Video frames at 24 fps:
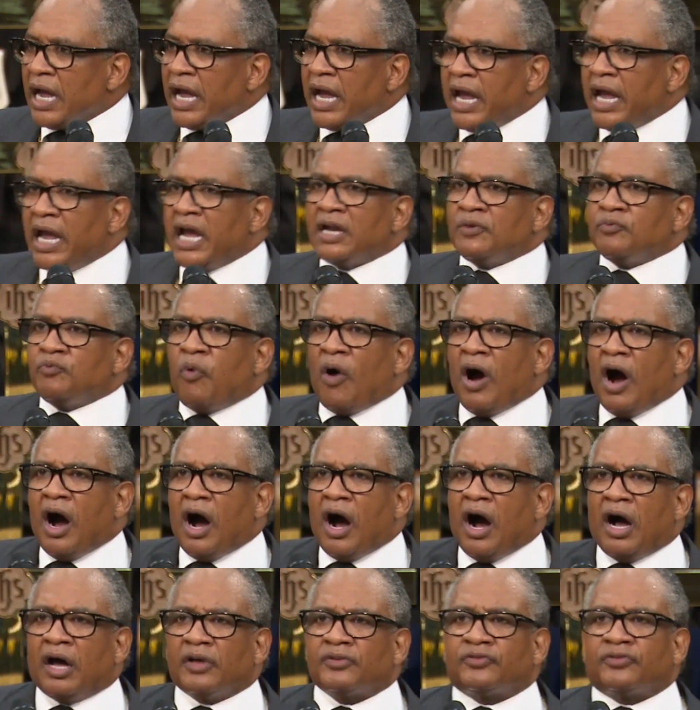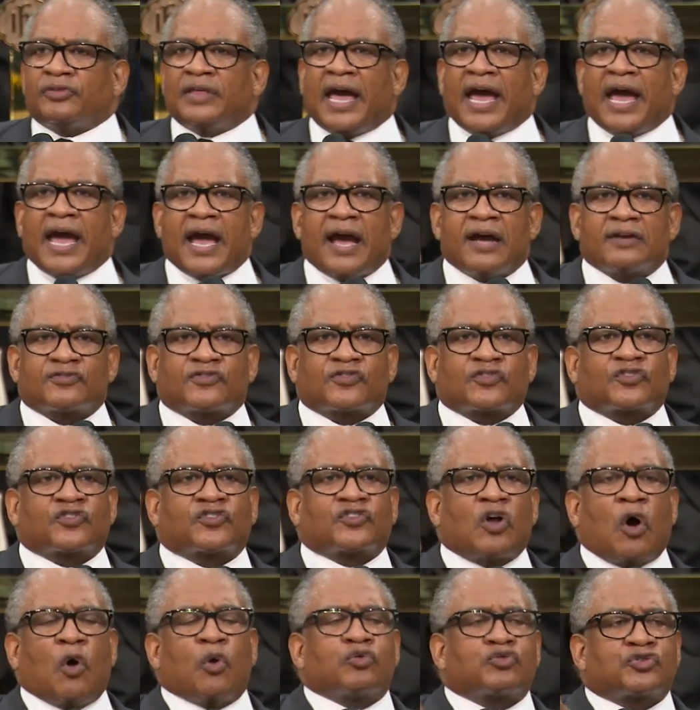It was their
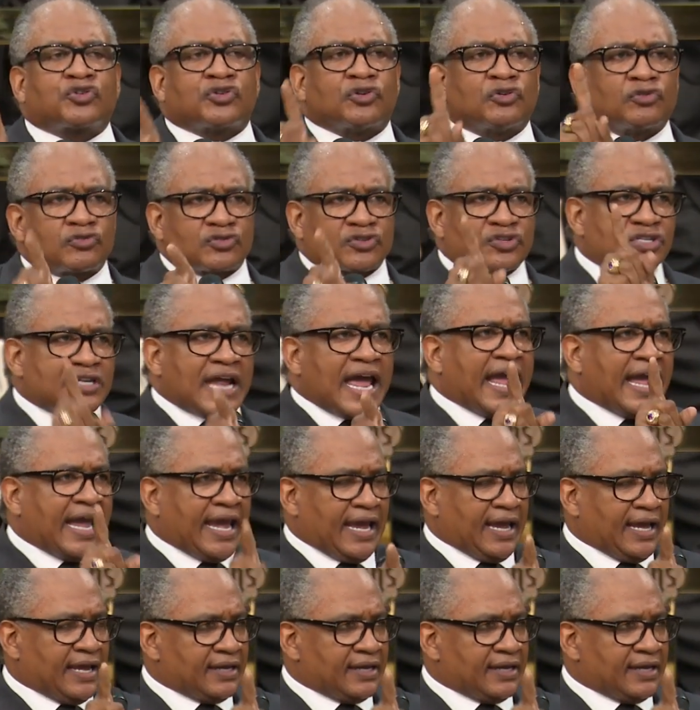social stand.